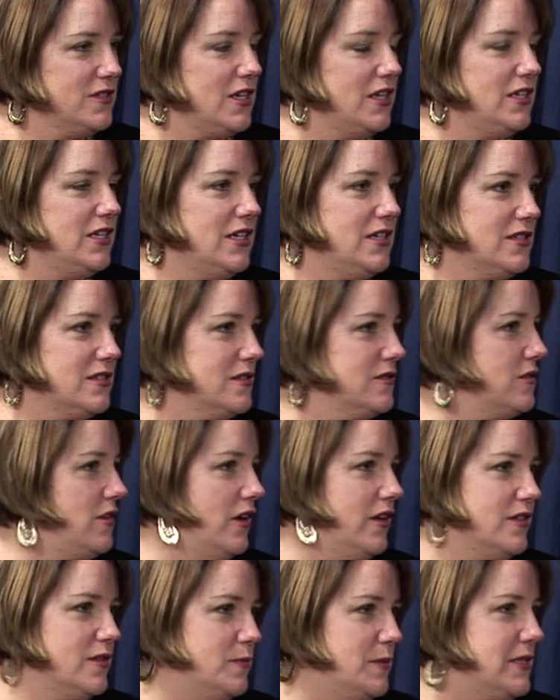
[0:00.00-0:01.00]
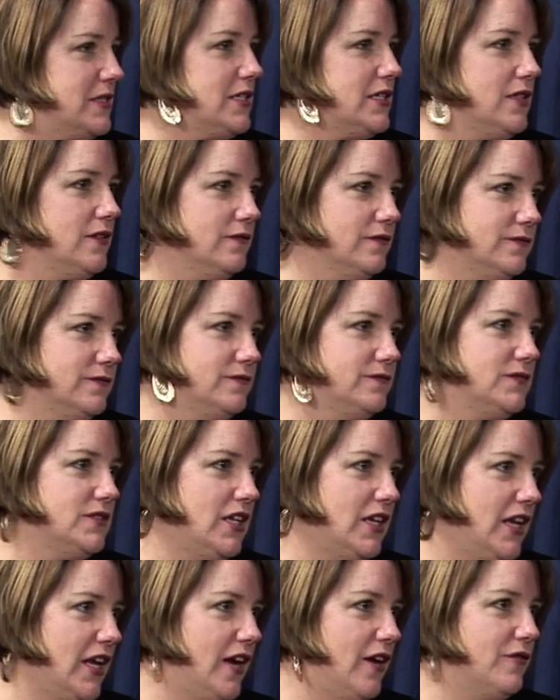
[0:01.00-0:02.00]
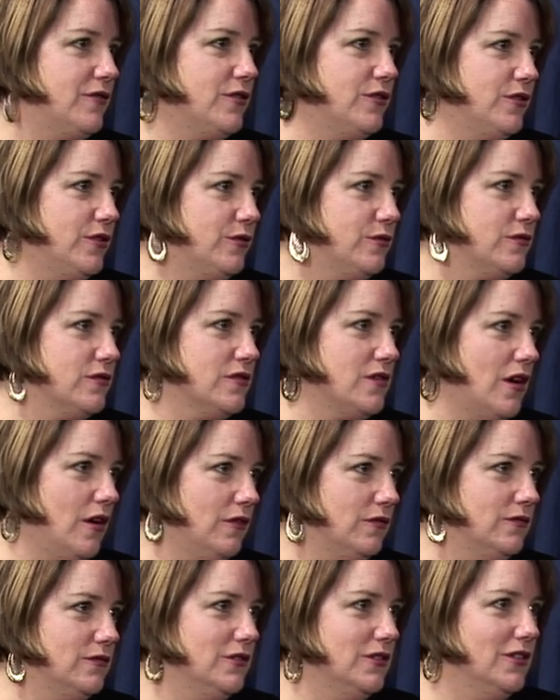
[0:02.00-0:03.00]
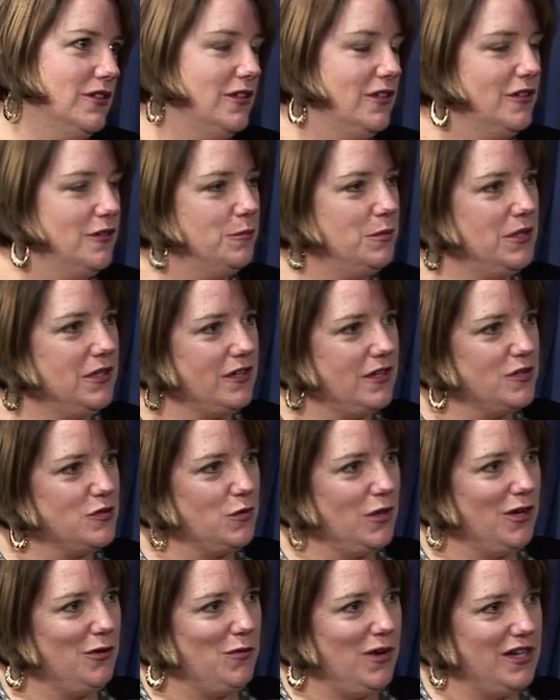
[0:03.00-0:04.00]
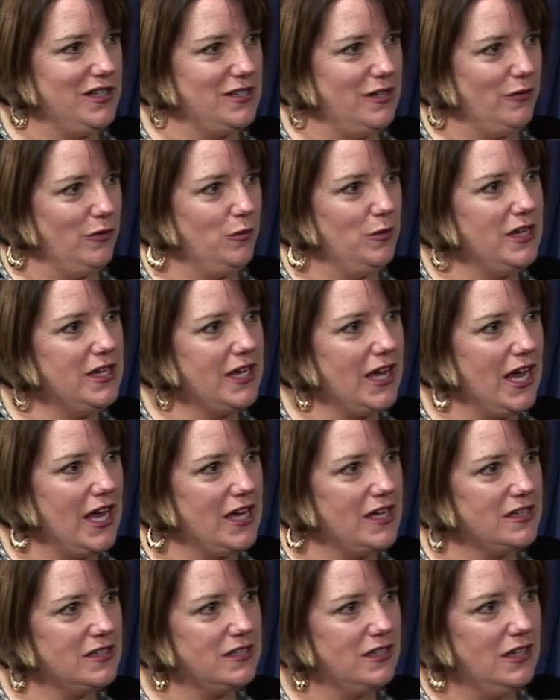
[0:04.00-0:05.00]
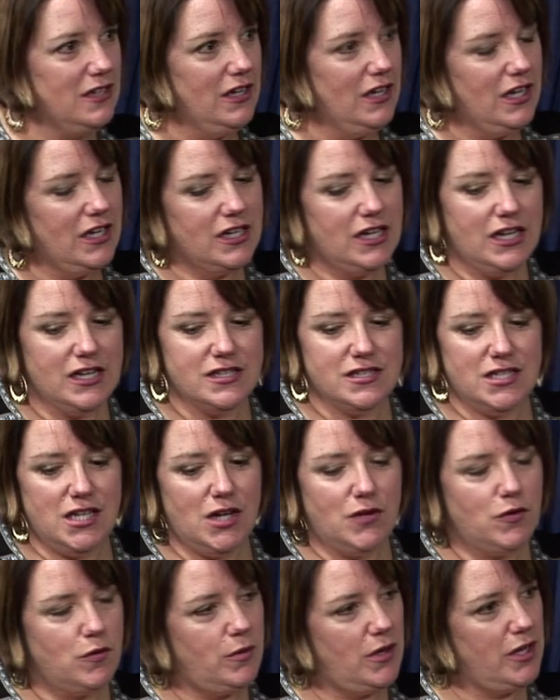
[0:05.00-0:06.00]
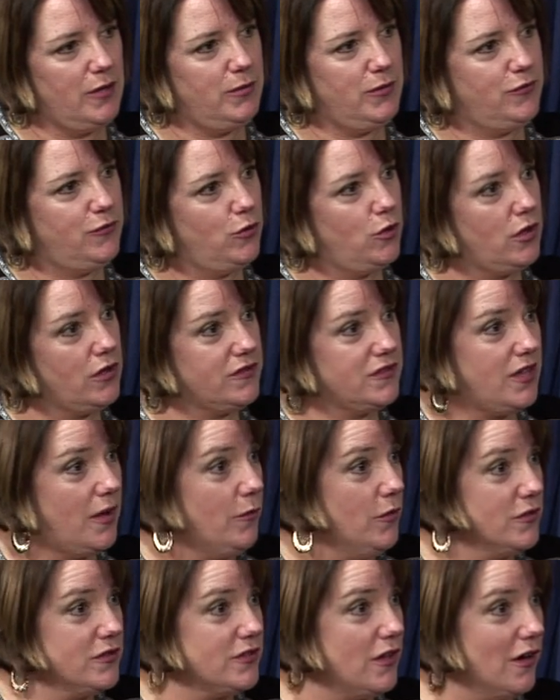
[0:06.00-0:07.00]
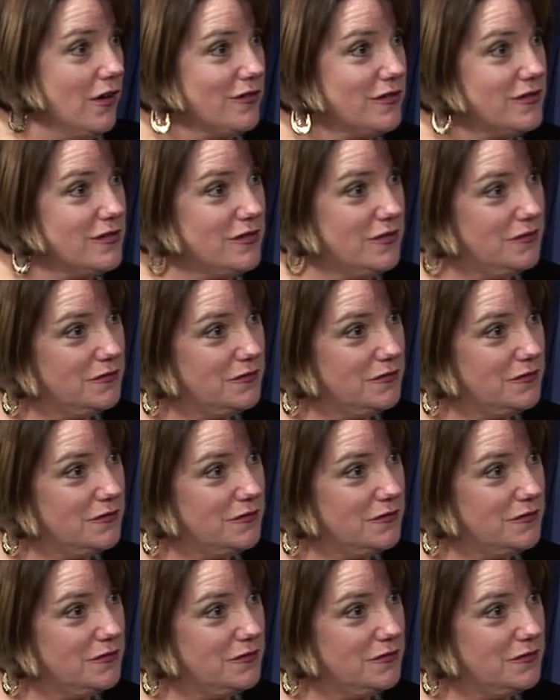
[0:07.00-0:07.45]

Sunday is not as busy, Sunday afternoon, so be a nice way to wind down the weekend and kind of see everybody before summer starts.